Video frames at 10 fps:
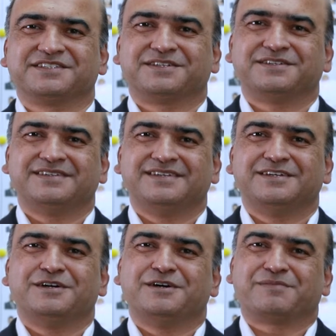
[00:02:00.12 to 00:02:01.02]
Sir,
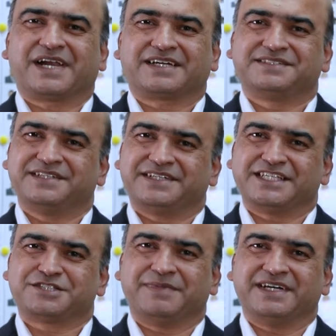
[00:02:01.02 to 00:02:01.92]
practicing
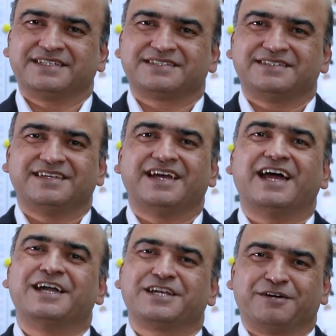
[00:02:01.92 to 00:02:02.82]
test banks,
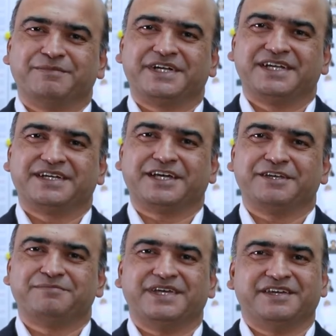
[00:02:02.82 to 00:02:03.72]
and committing
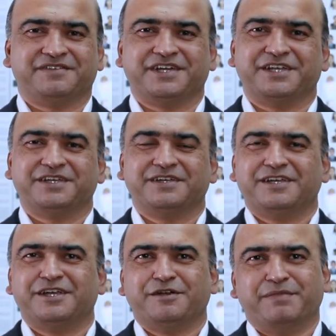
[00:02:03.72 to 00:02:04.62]
time every day
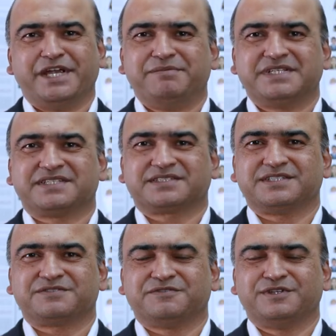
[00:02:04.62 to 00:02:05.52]
made me
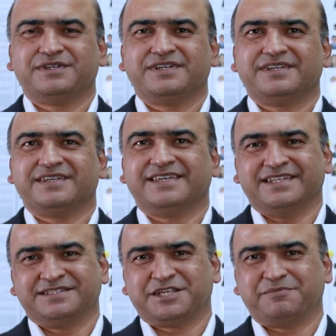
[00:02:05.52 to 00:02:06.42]
successful
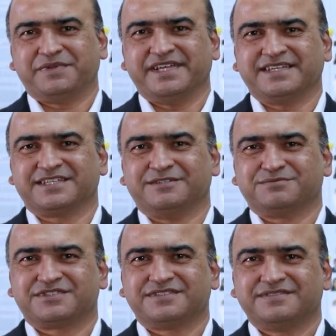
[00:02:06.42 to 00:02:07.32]
in C P A
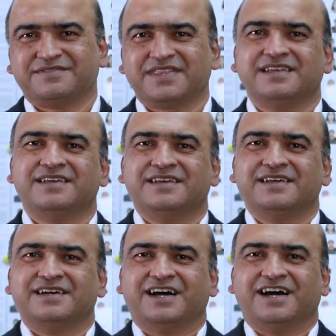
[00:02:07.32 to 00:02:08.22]
exams.
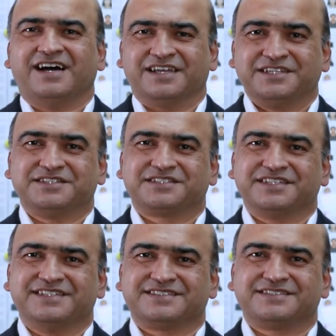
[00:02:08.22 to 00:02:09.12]
Hari Sir
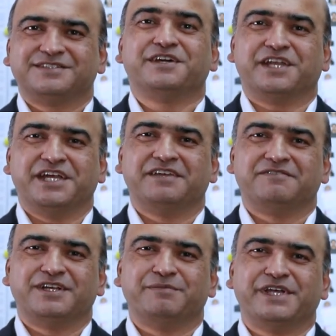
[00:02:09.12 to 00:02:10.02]
says
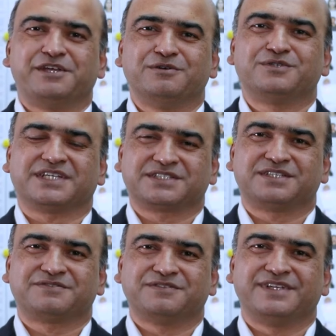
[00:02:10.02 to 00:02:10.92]
reading will make you
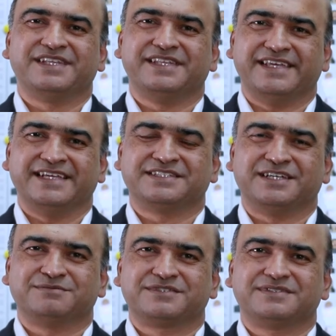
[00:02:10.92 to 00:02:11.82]
successful in the
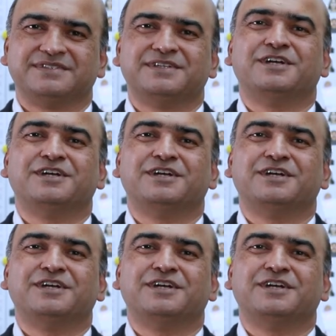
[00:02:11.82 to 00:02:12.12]
exams,